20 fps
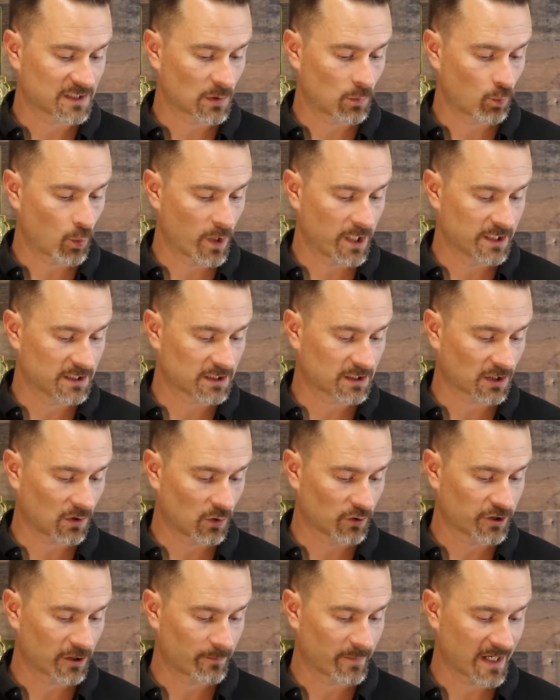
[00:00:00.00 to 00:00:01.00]
and went and
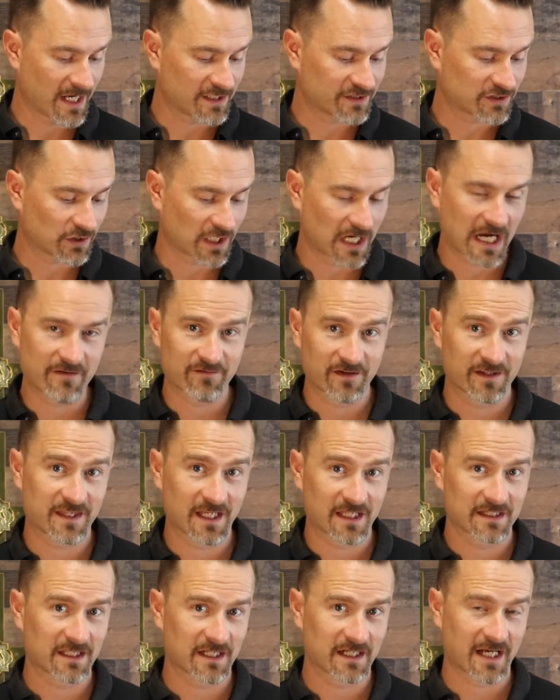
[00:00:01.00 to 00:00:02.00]
told their master
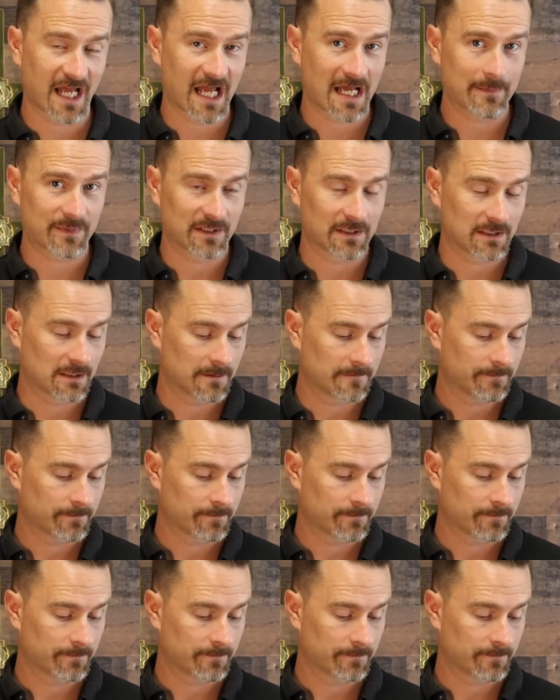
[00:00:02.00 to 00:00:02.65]
everything that had happened.